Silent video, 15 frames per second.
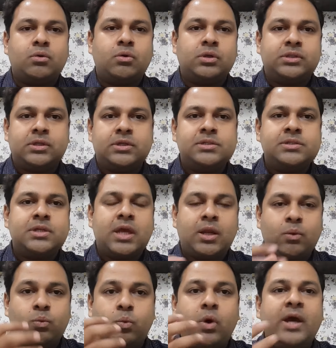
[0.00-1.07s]
authors
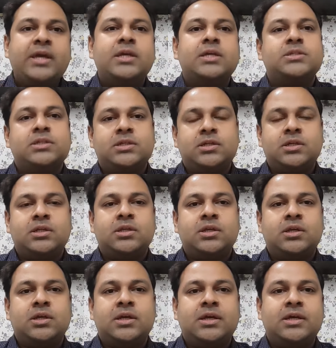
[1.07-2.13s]
and why is it
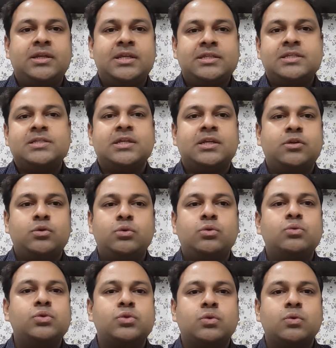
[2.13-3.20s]
necessary to
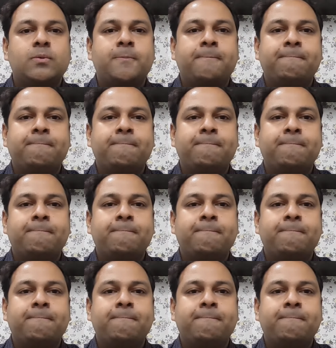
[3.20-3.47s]
do so.